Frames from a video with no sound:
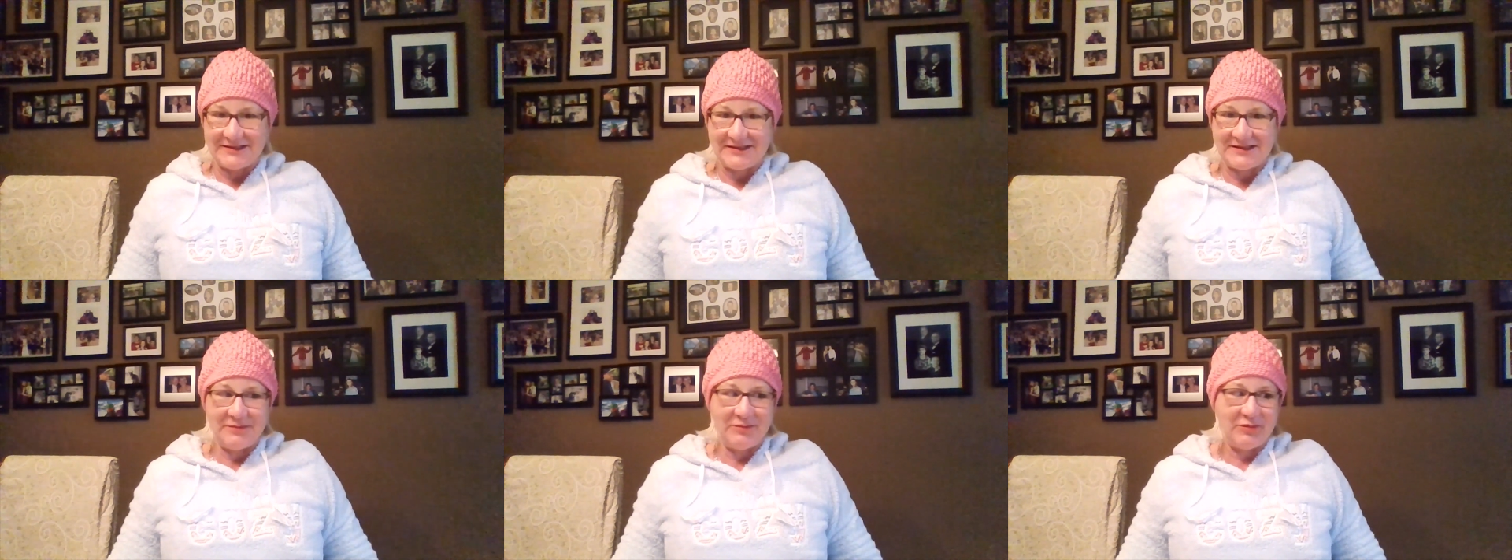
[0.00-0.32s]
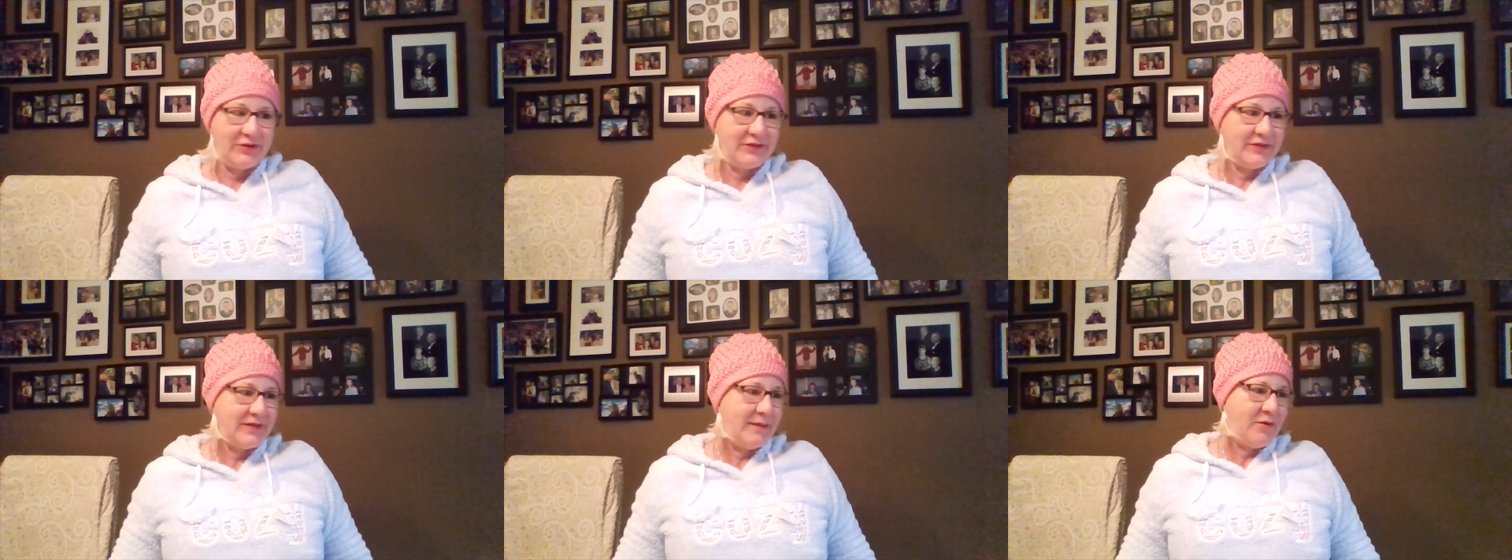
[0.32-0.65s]
to the
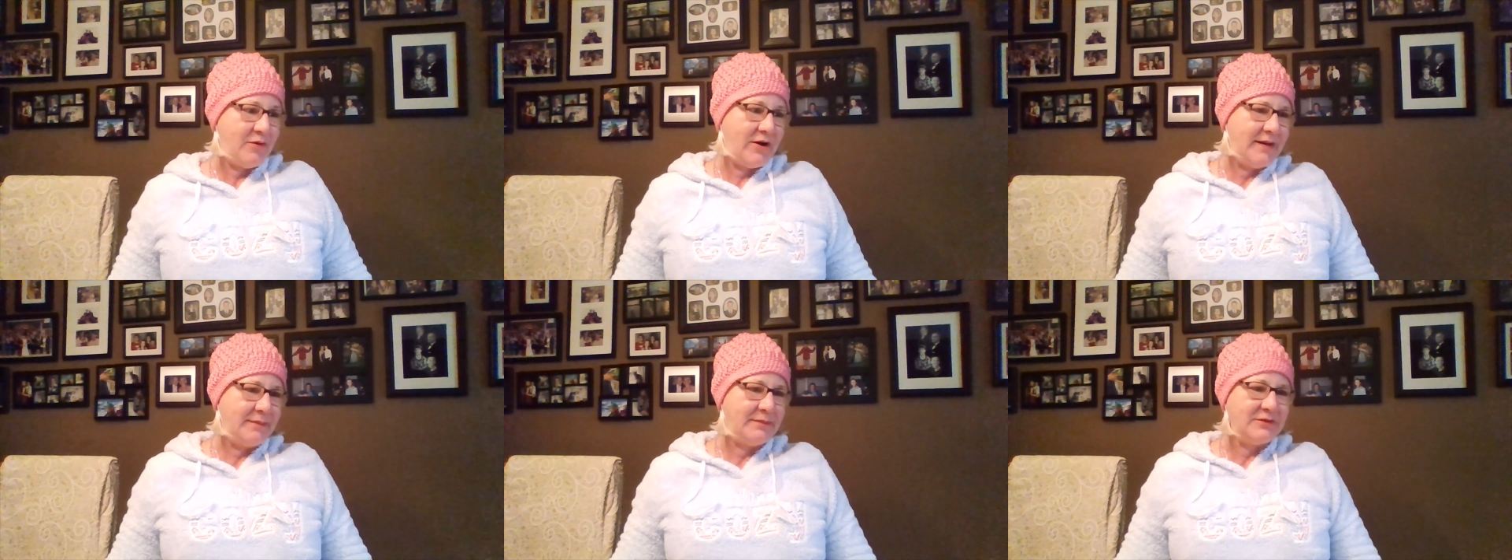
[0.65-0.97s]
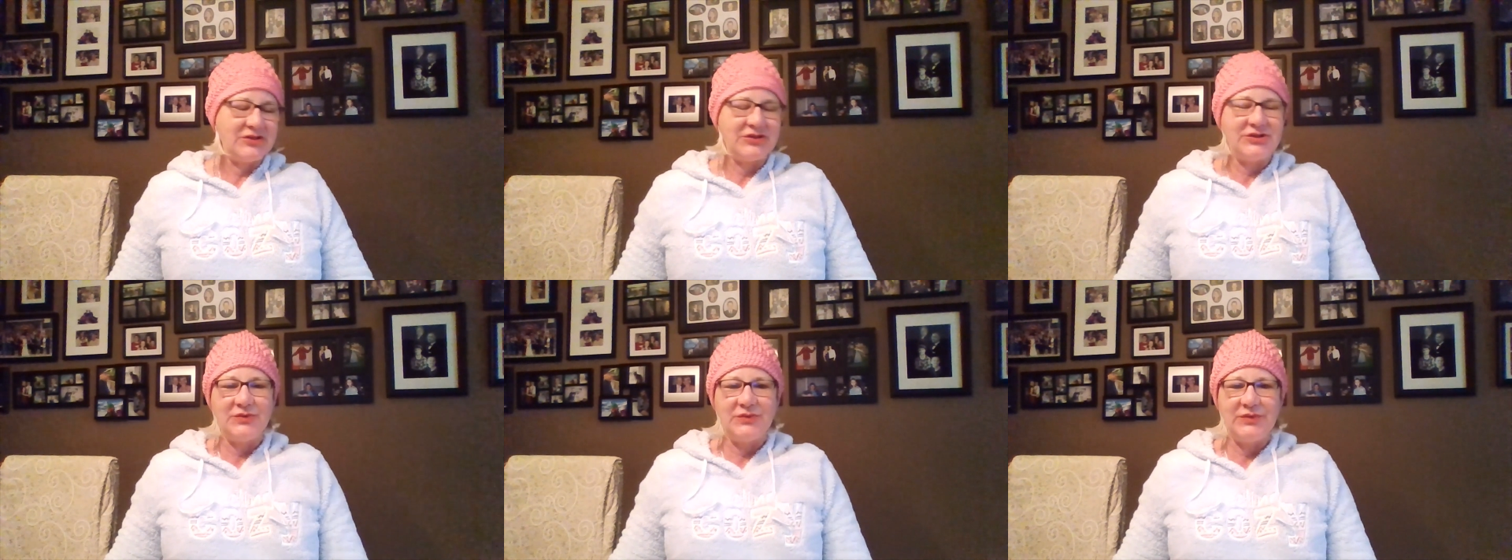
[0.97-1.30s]
birthday party, but
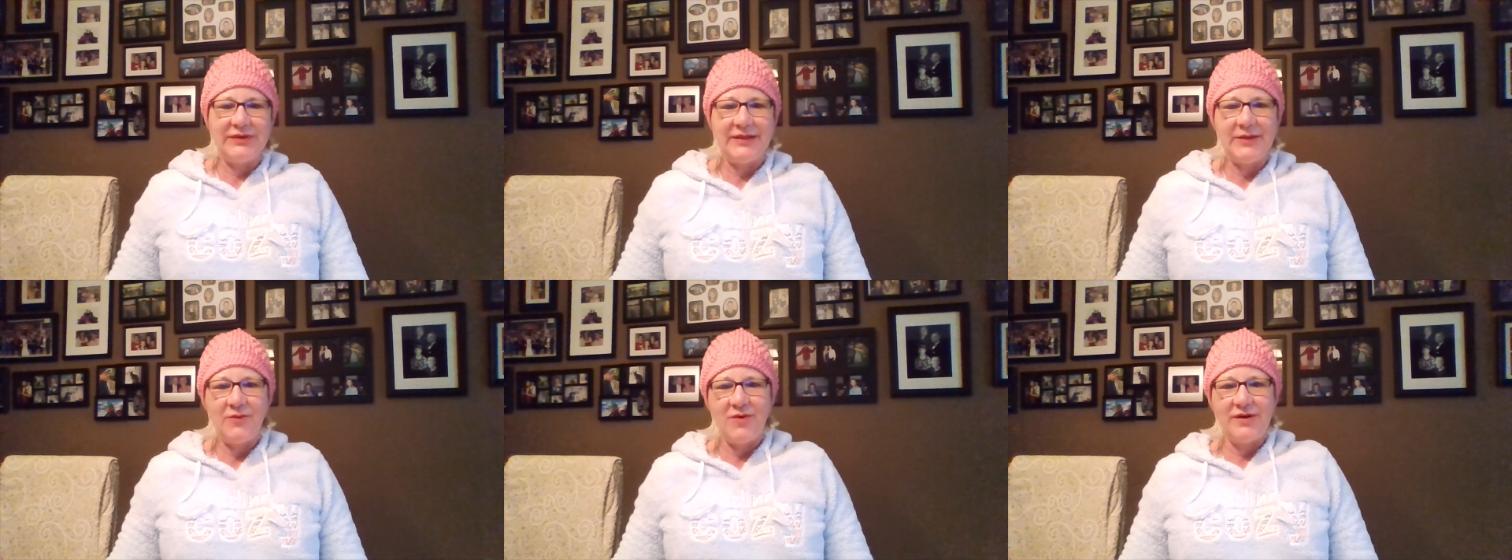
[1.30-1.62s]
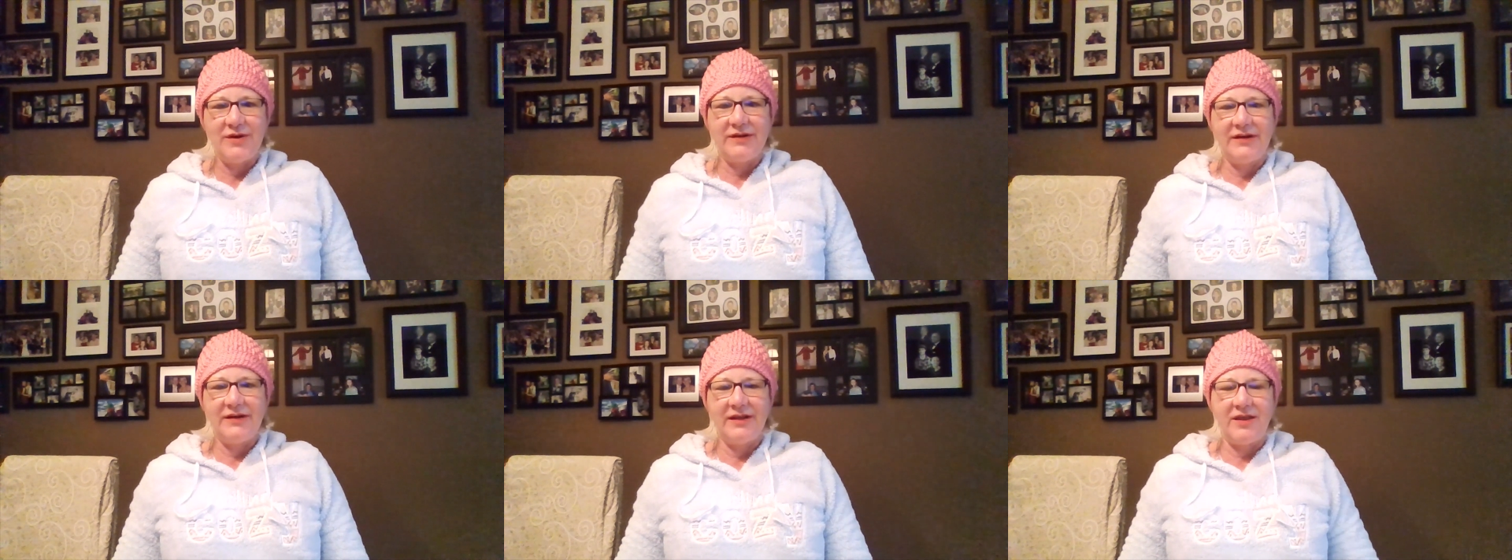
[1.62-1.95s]
she really
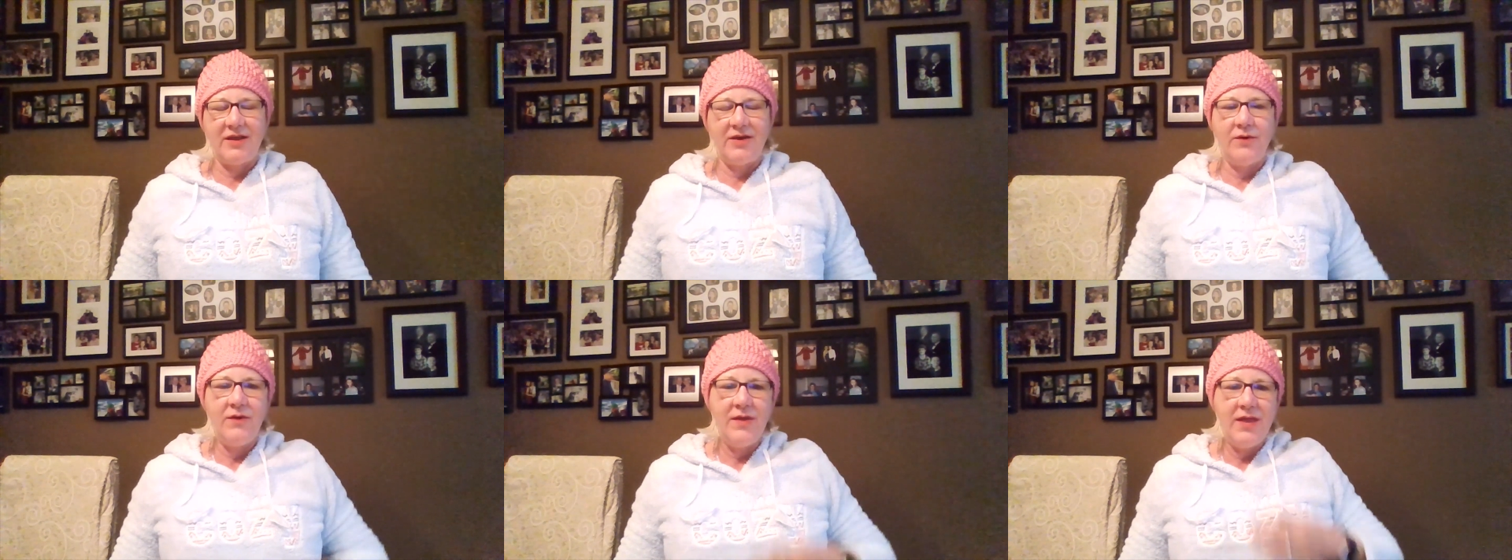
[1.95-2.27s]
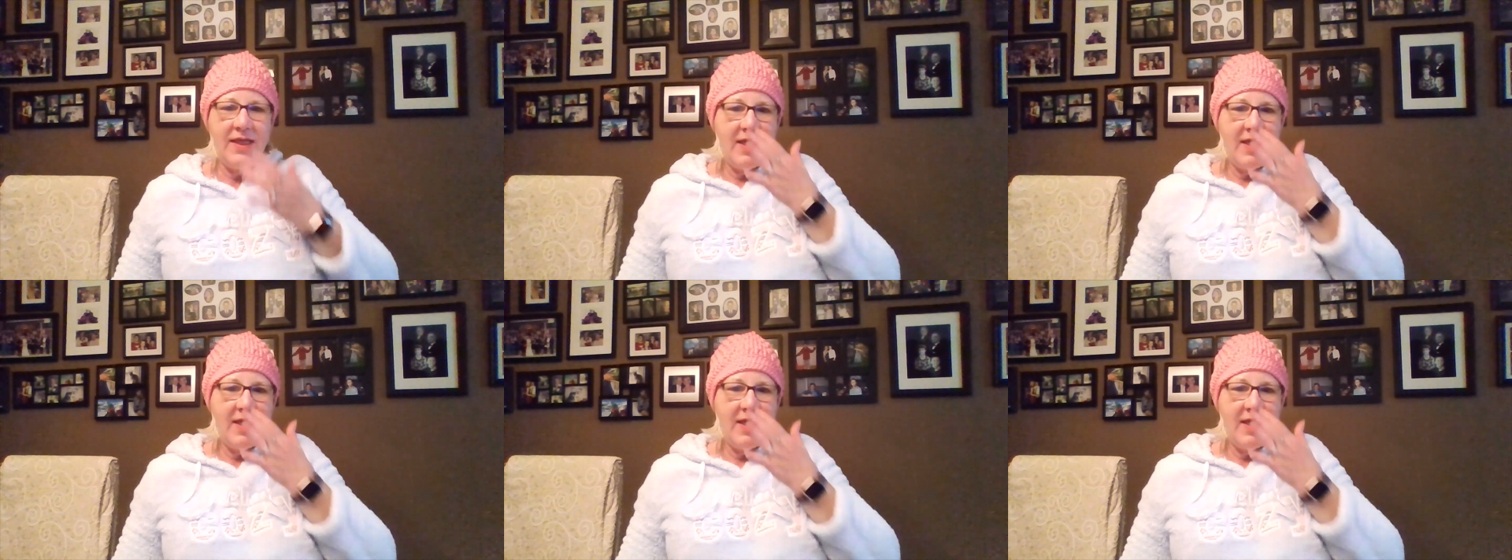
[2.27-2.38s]
wanted to go